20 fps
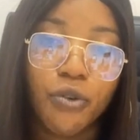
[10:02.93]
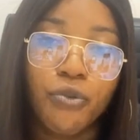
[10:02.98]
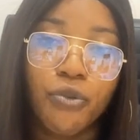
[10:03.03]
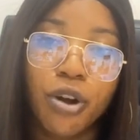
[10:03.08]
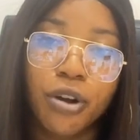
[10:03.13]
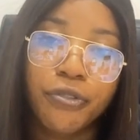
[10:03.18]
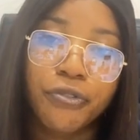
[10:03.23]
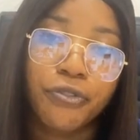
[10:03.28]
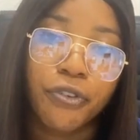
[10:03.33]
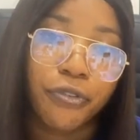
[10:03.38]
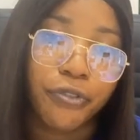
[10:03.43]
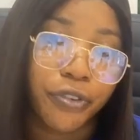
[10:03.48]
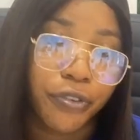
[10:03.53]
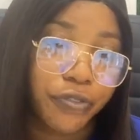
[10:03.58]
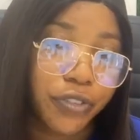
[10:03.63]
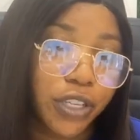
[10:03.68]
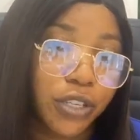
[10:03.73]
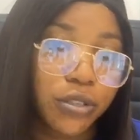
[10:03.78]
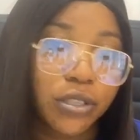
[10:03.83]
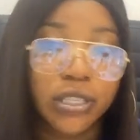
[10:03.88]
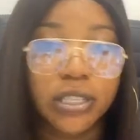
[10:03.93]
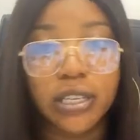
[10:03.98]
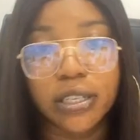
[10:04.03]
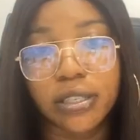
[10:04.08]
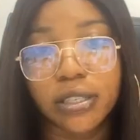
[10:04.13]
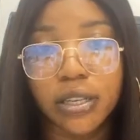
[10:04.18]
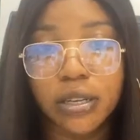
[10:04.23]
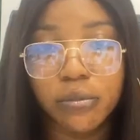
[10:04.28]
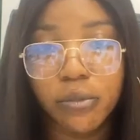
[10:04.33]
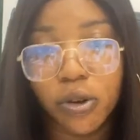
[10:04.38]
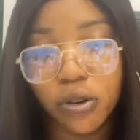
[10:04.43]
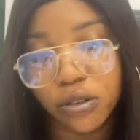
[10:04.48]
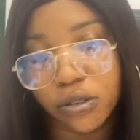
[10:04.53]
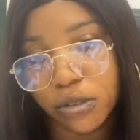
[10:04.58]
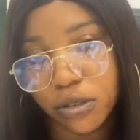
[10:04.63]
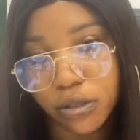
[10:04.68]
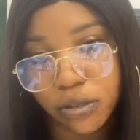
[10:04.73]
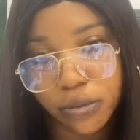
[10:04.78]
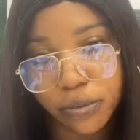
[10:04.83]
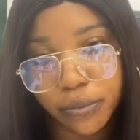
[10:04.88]
run for 15 to 16
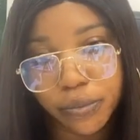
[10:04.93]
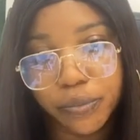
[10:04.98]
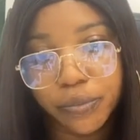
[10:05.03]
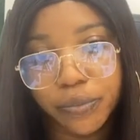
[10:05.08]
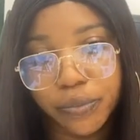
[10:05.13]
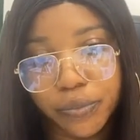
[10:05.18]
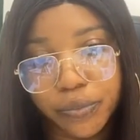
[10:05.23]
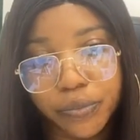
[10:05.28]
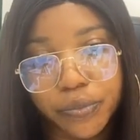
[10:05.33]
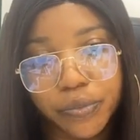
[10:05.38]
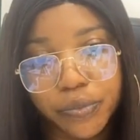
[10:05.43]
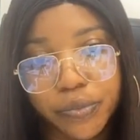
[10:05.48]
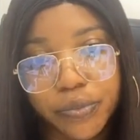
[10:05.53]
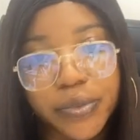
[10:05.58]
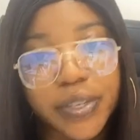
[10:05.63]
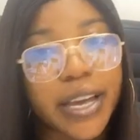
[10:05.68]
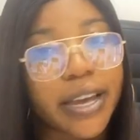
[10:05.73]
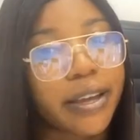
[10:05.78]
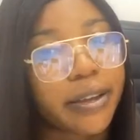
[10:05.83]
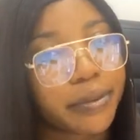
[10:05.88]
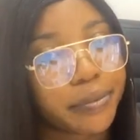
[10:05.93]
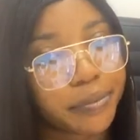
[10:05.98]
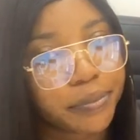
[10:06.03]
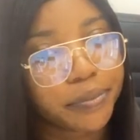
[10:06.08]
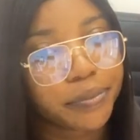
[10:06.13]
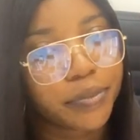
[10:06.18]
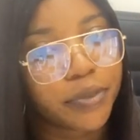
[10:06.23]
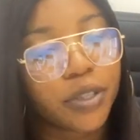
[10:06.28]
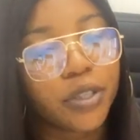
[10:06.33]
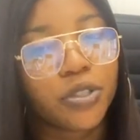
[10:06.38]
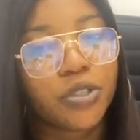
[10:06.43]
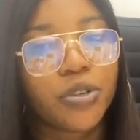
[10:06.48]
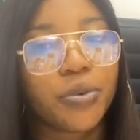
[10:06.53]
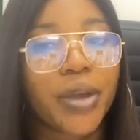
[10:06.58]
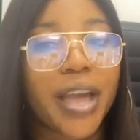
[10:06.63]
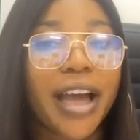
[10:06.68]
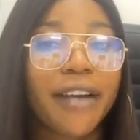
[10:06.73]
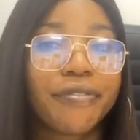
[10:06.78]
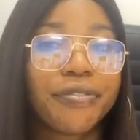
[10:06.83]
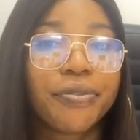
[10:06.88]
months. Yeah. So
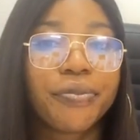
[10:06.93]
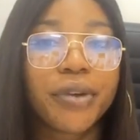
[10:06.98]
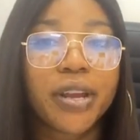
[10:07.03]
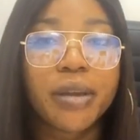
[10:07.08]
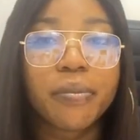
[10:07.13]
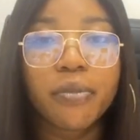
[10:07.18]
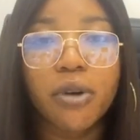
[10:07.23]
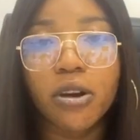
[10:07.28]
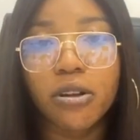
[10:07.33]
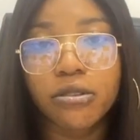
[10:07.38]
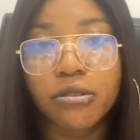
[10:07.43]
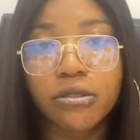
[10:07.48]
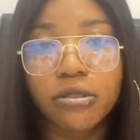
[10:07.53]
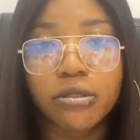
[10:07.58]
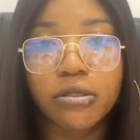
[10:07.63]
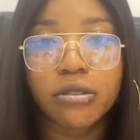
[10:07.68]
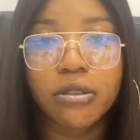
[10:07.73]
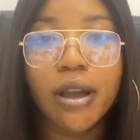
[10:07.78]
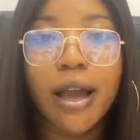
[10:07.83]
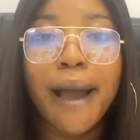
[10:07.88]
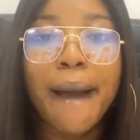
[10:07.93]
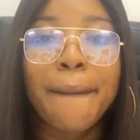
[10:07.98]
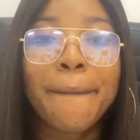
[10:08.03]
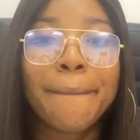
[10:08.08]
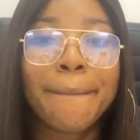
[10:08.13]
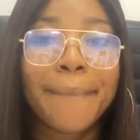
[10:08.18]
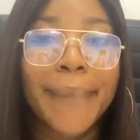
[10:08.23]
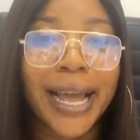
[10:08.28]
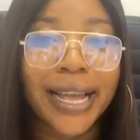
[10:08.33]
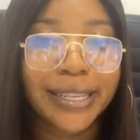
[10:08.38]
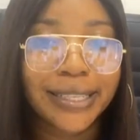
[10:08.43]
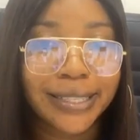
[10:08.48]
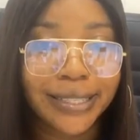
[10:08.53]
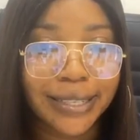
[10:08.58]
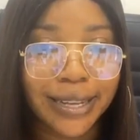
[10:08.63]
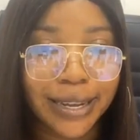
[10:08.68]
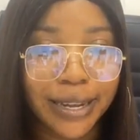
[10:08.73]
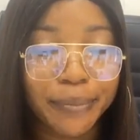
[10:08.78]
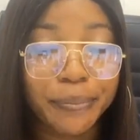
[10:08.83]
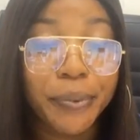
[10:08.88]
we have 3 months
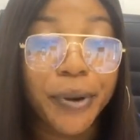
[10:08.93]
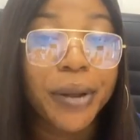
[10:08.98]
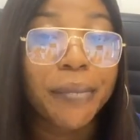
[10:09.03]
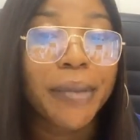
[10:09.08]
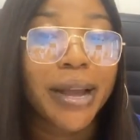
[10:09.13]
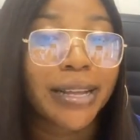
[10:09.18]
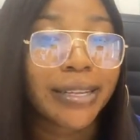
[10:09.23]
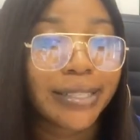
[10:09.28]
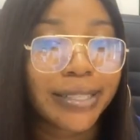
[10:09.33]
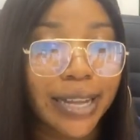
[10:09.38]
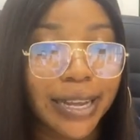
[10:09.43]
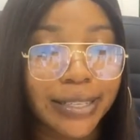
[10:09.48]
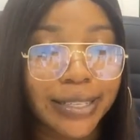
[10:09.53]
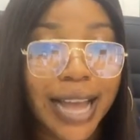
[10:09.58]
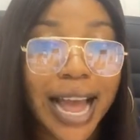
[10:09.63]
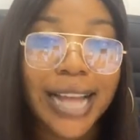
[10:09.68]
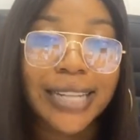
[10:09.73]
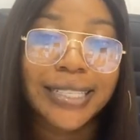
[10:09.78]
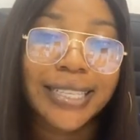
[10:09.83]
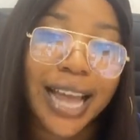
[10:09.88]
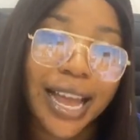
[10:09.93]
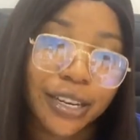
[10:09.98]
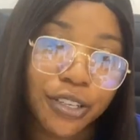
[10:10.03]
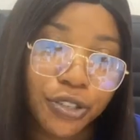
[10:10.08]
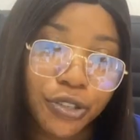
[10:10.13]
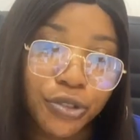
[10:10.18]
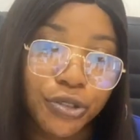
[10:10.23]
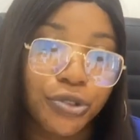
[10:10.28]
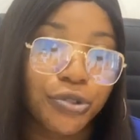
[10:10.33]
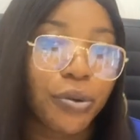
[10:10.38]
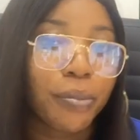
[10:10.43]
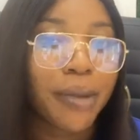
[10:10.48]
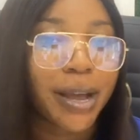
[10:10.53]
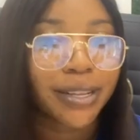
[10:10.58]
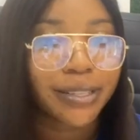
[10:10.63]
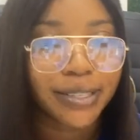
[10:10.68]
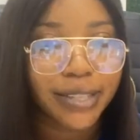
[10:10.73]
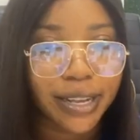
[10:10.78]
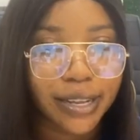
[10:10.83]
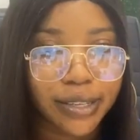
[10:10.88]
pre-masters attached to your
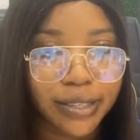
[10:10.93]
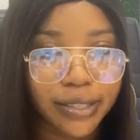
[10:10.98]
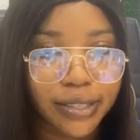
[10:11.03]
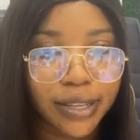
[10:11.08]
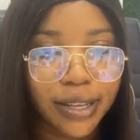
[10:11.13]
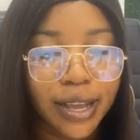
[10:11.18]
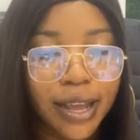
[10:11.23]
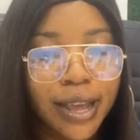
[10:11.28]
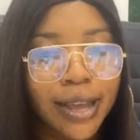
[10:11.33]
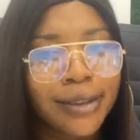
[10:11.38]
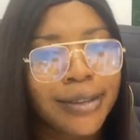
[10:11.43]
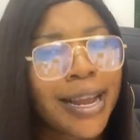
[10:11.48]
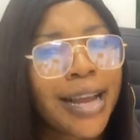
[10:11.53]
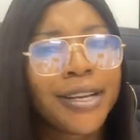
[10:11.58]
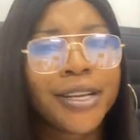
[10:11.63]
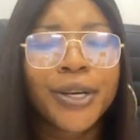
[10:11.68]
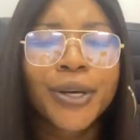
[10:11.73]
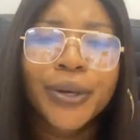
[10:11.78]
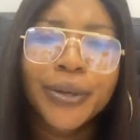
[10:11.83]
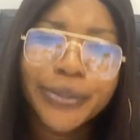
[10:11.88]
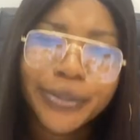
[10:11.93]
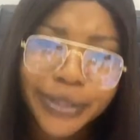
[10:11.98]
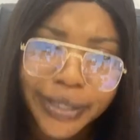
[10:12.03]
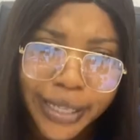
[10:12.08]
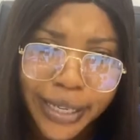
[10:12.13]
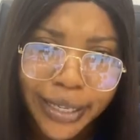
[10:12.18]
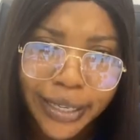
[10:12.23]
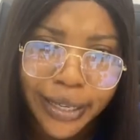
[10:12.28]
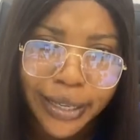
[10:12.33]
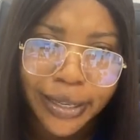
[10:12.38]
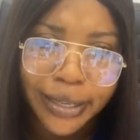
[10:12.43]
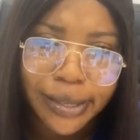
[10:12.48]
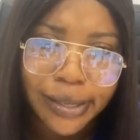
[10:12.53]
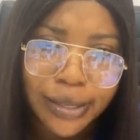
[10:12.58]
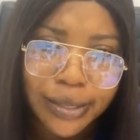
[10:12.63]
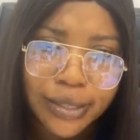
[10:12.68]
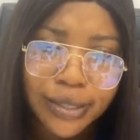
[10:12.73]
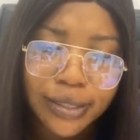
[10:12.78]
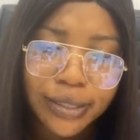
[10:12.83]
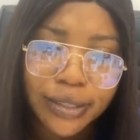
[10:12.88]
masters. Now the good thing
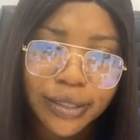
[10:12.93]
is,